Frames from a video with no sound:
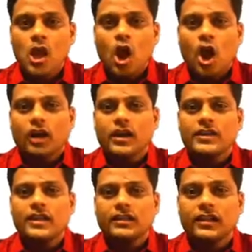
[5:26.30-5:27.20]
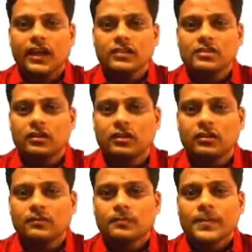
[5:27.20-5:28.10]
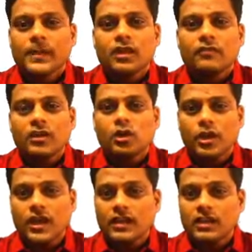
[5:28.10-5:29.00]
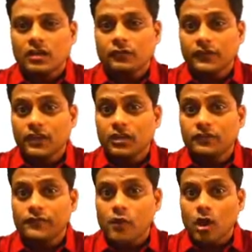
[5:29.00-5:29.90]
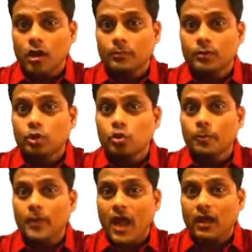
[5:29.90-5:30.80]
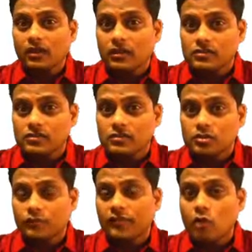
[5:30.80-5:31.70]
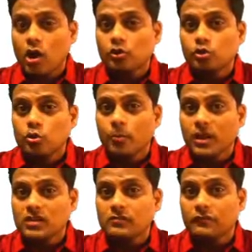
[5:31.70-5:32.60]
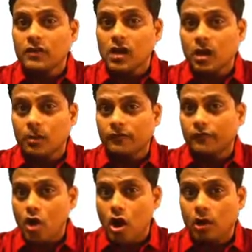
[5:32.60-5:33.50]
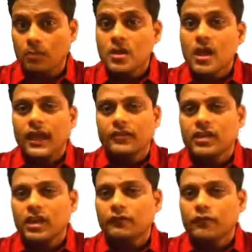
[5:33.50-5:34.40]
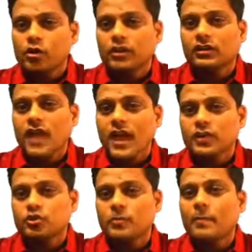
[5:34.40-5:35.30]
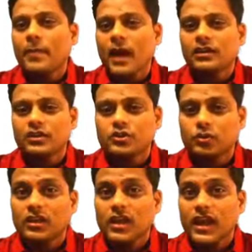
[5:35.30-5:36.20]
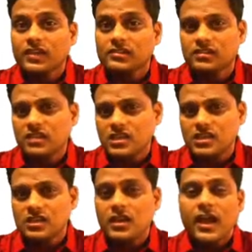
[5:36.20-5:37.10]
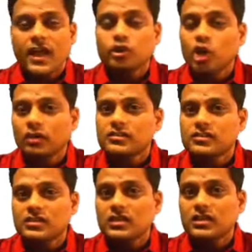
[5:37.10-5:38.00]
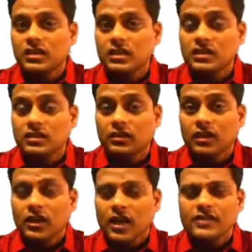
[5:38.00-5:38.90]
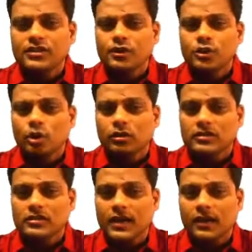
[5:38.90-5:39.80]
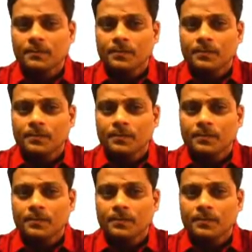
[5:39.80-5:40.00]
All right, then the answer. We are looking at the infinitive form, to practice. So we want to plus verb form, and therefore it has to be practiced with SE and not CE. Guys, did you notice that?